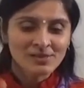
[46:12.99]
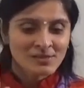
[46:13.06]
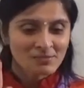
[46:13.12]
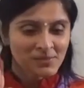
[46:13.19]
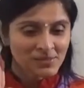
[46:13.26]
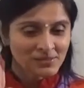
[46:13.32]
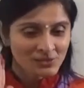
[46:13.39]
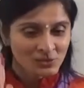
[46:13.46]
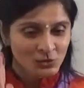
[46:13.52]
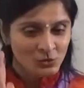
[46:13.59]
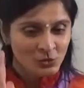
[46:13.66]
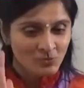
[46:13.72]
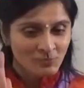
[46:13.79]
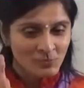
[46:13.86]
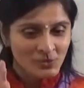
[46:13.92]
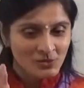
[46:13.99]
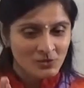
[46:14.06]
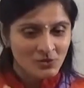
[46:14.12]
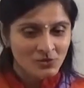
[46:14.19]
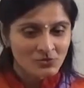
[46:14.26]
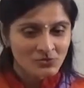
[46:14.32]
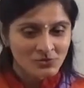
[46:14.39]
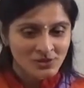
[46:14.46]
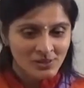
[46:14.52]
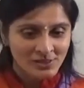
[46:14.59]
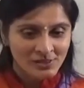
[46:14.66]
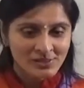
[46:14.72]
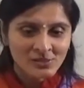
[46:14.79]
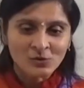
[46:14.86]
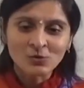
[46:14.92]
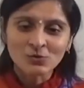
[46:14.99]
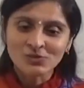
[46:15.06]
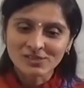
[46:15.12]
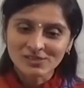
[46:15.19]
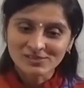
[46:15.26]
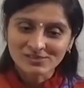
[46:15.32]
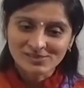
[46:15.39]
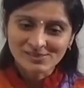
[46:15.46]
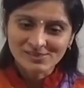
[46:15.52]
by the dropping of the ego sense.